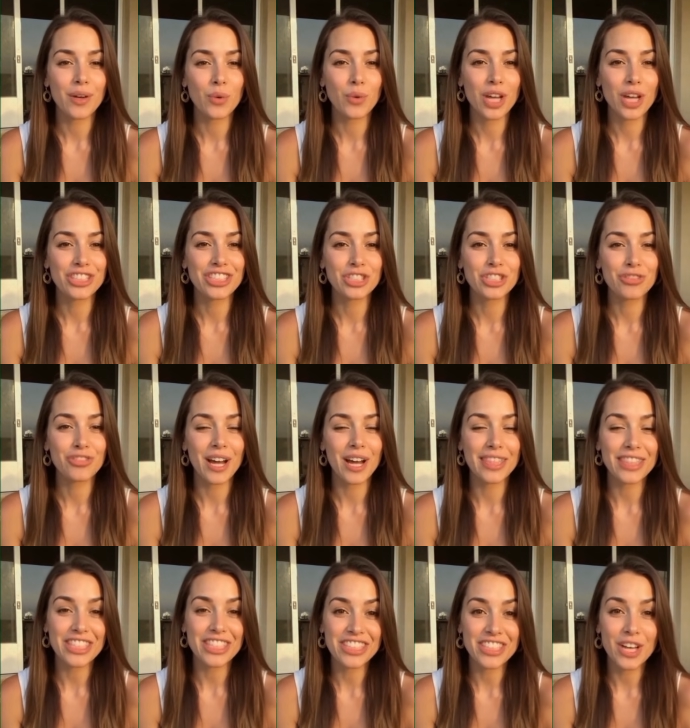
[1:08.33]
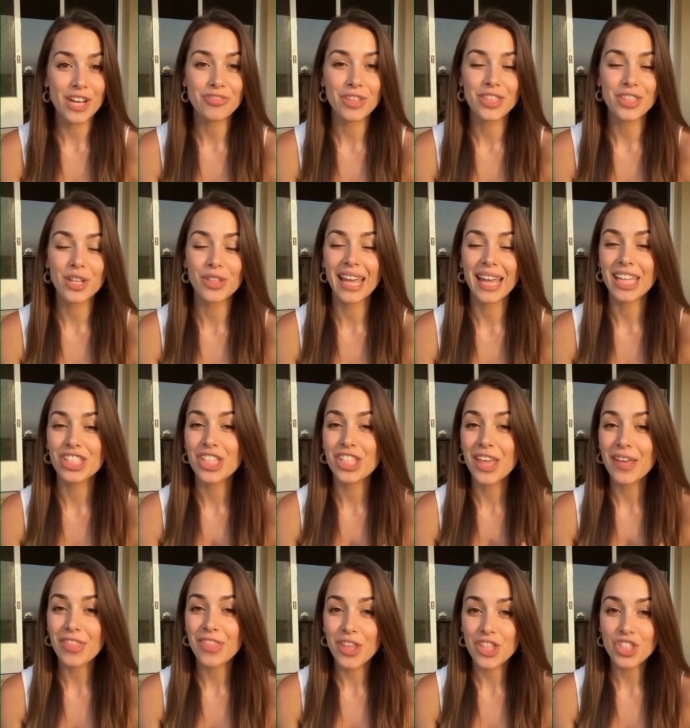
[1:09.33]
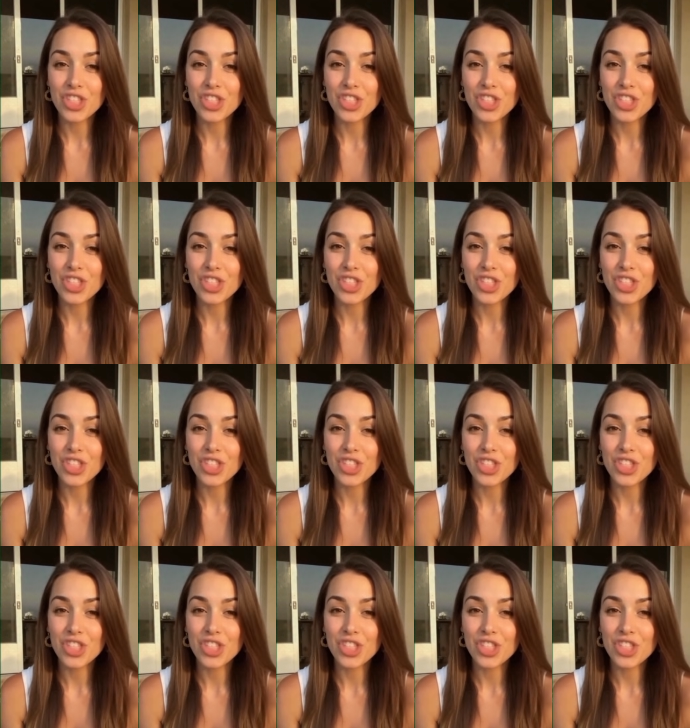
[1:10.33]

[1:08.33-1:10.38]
Once you find the server location of your